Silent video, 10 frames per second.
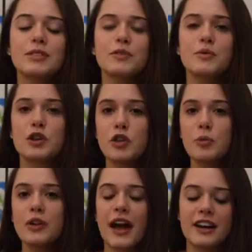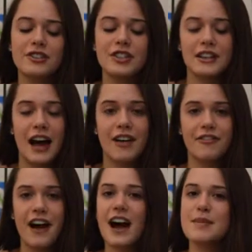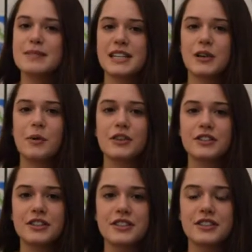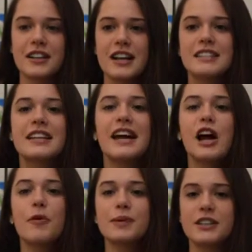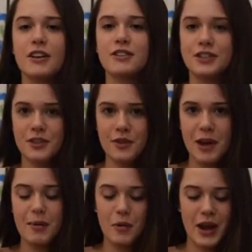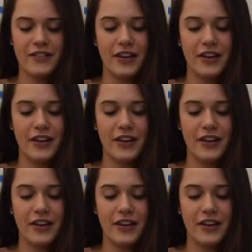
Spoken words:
to Renewable Energy Live. I am Sarah Walters. Today I'll be talking to you about wave